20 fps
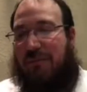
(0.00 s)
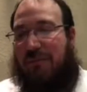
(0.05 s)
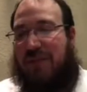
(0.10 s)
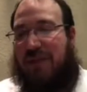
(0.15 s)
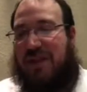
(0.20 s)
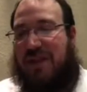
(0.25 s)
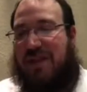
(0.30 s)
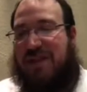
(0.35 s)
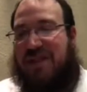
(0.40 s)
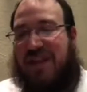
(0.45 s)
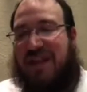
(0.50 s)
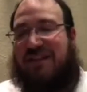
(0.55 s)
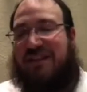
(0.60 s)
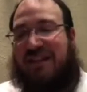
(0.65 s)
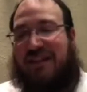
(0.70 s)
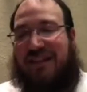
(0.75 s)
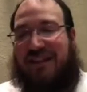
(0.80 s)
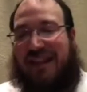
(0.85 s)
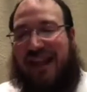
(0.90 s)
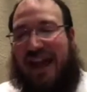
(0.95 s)
this
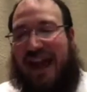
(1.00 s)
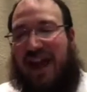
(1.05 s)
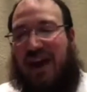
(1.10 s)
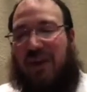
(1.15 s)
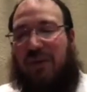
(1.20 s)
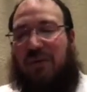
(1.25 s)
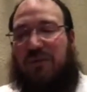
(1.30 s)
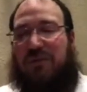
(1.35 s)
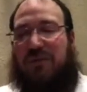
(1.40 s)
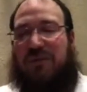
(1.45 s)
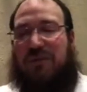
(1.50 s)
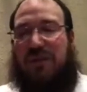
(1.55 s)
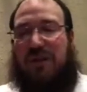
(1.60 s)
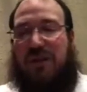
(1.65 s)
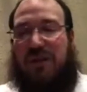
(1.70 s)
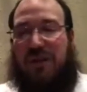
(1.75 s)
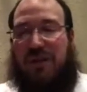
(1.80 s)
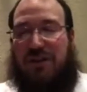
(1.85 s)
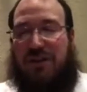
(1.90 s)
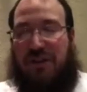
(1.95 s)
allows
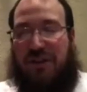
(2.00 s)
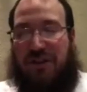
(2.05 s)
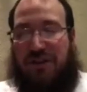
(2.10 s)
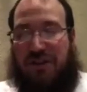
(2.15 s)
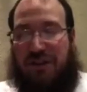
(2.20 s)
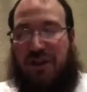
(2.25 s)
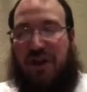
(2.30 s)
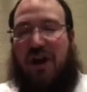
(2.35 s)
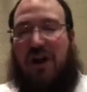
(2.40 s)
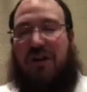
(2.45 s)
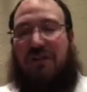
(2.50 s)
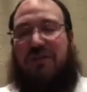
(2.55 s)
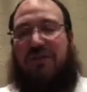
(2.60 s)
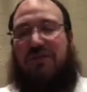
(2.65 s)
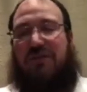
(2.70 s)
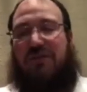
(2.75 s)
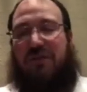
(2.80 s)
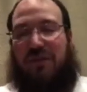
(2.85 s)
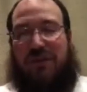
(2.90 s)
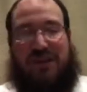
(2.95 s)
the thought,
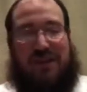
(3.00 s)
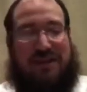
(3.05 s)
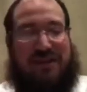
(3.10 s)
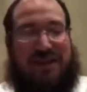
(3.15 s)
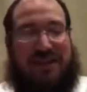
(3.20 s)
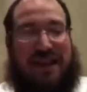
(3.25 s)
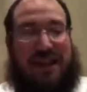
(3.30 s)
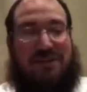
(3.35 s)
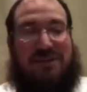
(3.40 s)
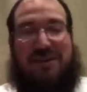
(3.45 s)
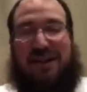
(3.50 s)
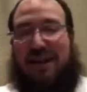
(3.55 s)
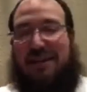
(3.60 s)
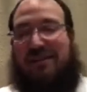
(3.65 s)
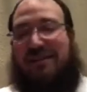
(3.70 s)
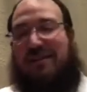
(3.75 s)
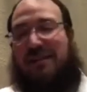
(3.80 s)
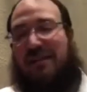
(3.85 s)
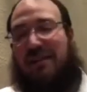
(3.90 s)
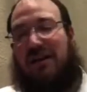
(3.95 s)
or this allows the
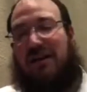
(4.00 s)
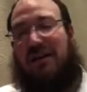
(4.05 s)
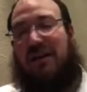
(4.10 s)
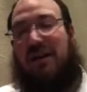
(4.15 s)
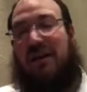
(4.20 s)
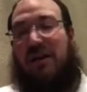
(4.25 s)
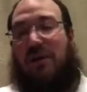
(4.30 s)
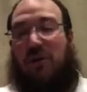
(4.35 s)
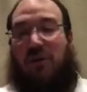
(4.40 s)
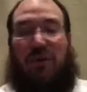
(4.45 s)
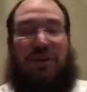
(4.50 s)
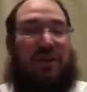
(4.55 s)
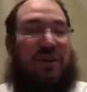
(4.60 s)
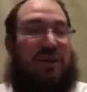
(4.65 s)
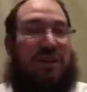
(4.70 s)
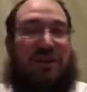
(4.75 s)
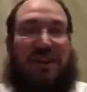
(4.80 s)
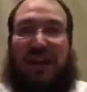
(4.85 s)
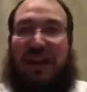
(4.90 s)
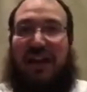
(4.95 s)
idea, or the
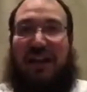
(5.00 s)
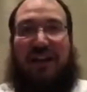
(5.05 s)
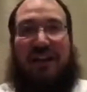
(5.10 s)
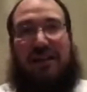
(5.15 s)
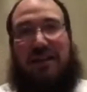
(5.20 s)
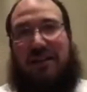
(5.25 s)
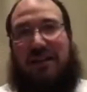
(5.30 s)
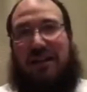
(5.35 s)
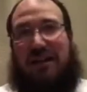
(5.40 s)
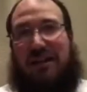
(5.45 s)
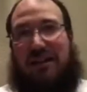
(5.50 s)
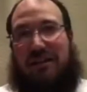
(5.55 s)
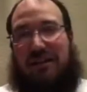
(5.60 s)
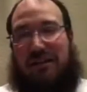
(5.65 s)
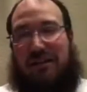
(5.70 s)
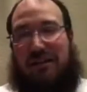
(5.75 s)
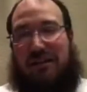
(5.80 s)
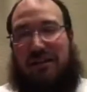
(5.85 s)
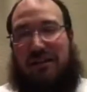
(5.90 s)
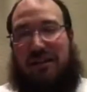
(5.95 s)
thing
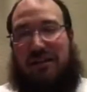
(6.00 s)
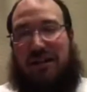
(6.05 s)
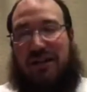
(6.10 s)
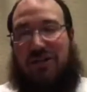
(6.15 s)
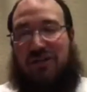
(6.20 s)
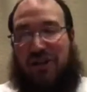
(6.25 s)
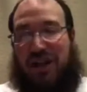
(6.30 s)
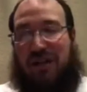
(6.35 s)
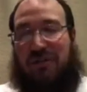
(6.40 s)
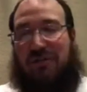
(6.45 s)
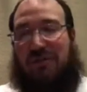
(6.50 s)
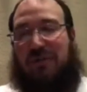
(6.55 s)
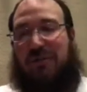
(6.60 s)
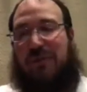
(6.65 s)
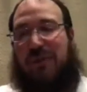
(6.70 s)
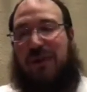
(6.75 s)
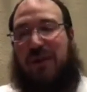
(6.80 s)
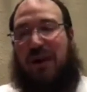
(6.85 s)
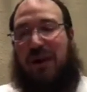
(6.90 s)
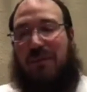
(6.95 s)
in general to
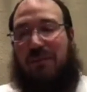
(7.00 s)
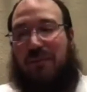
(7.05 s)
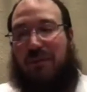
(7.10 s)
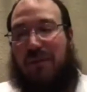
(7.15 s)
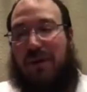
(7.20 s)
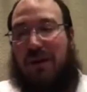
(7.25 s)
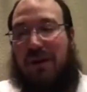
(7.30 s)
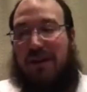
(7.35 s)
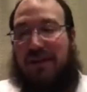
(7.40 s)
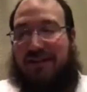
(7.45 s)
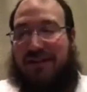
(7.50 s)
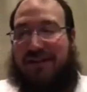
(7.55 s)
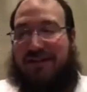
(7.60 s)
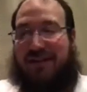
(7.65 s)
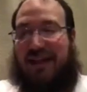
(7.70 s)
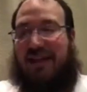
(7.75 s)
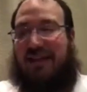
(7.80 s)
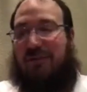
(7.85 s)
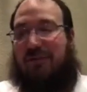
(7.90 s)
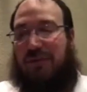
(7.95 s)
become
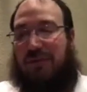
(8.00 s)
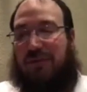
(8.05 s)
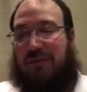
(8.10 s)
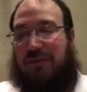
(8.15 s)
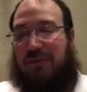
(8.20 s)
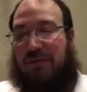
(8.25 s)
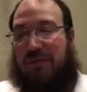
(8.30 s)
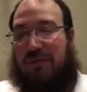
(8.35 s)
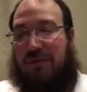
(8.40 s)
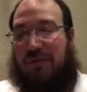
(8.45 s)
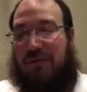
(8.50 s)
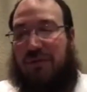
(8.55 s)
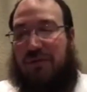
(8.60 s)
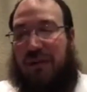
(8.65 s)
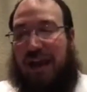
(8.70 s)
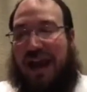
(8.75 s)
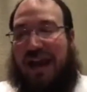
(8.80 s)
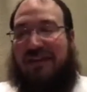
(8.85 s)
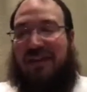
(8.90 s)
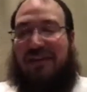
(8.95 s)
sustainable,
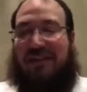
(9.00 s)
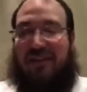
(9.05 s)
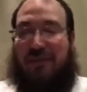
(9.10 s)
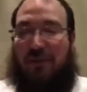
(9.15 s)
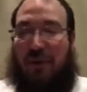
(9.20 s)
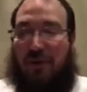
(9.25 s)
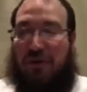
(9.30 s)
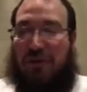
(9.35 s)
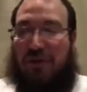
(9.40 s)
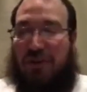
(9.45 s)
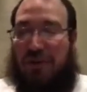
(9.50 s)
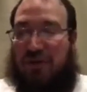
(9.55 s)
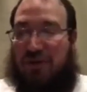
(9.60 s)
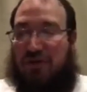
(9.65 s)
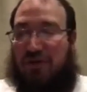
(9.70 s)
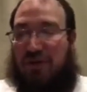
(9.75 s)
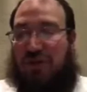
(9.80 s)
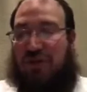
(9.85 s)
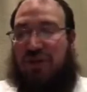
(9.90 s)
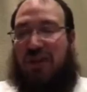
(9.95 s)
and that the emotions
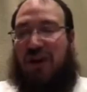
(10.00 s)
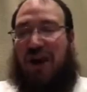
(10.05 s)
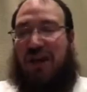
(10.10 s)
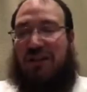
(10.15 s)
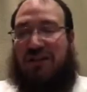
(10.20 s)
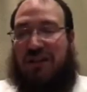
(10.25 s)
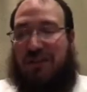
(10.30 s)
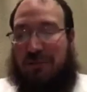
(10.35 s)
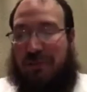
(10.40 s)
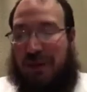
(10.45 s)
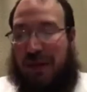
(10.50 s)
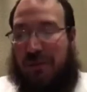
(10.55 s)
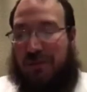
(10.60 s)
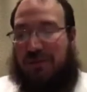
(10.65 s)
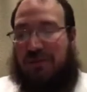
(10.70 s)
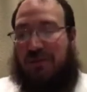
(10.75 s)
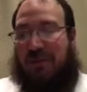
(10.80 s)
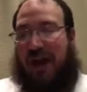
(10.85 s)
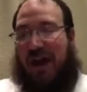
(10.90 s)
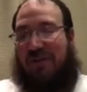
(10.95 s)
should constantly be able
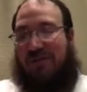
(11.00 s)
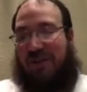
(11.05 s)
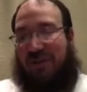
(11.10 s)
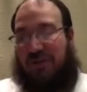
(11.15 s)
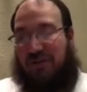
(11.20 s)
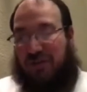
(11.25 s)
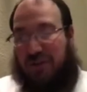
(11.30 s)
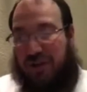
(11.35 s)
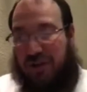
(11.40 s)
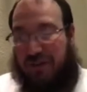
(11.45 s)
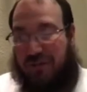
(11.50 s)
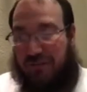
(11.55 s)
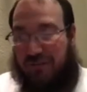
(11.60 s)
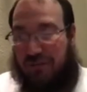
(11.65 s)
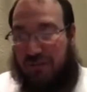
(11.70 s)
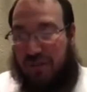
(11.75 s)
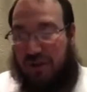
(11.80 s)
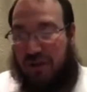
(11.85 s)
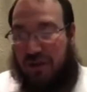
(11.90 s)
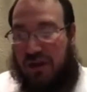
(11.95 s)
to have energy.
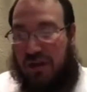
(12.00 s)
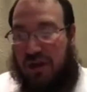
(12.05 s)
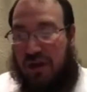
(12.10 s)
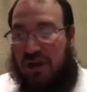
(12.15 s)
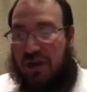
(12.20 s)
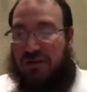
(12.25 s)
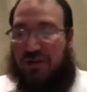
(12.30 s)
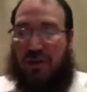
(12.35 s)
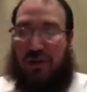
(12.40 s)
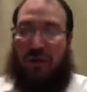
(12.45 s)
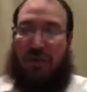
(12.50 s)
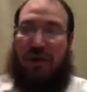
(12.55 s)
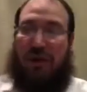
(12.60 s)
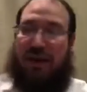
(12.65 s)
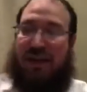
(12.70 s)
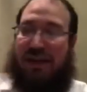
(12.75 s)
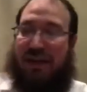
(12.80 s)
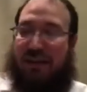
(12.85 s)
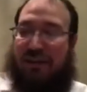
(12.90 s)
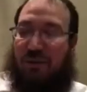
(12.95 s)
So,
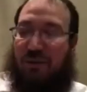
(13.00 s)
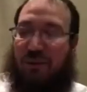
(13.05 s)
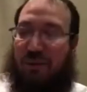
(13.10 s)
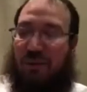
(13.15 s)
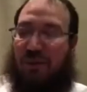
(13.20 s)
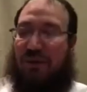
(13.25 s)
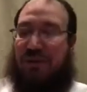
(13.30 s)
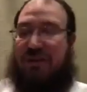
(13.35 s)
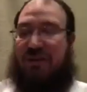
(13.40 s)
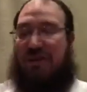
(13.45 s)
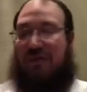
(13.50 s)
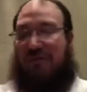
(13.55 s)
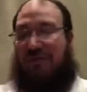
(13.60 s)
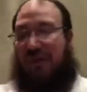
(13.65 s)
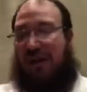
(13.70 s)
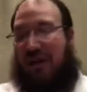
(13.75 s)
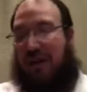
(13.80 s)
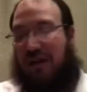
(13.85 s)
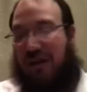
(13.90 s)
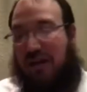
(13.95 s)
in the words of
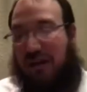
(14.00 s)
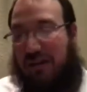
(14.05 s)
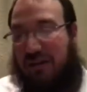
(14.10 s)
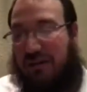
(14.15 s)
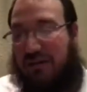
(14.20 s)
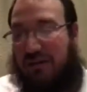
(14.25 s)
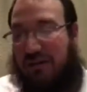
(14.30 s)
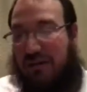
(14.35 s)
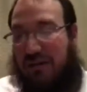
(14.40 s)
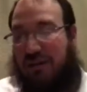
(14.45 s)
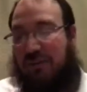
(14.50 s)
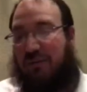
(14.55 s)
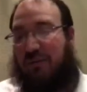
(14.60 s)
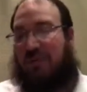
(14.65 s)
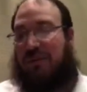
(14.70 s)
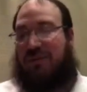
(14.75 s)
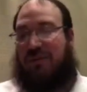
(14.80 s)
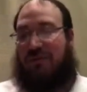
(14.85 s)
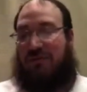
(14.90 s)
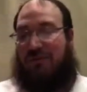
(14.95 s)
the
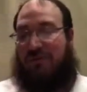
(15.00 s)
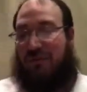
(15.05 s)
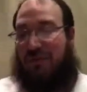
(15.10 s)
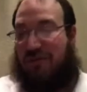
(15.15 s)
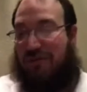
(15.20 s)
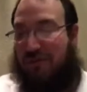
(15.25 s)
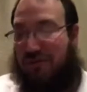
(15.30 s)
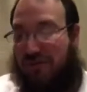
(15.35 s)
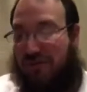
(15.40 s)
Chochma